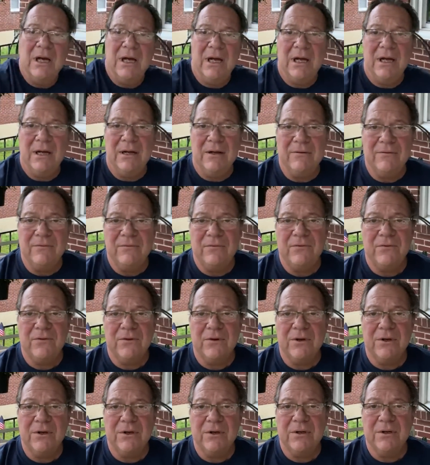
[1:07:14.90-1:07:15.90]
have
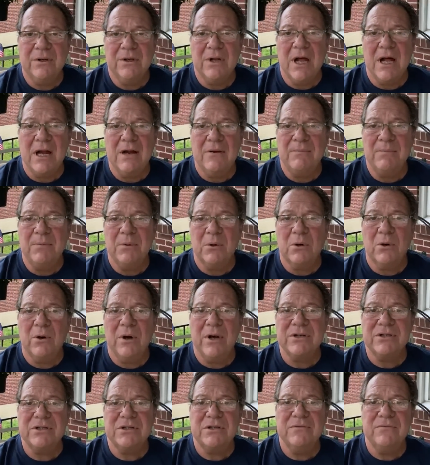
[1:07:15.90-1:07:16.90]
a lot of
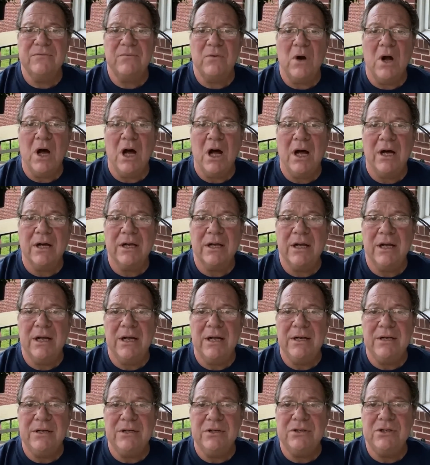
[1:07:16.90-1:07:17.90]
progressive rock
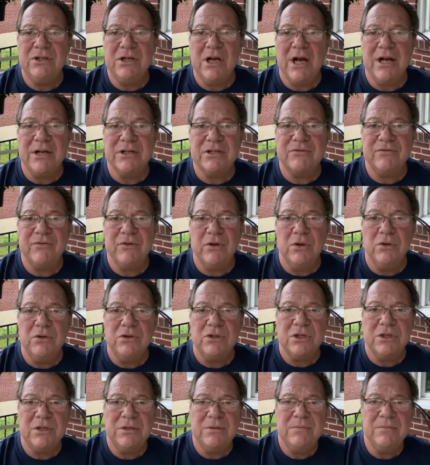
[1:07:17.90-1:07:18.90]
and jazz
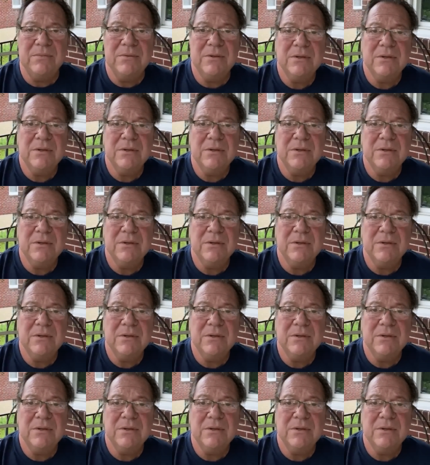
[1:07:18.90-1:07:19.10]
fusion.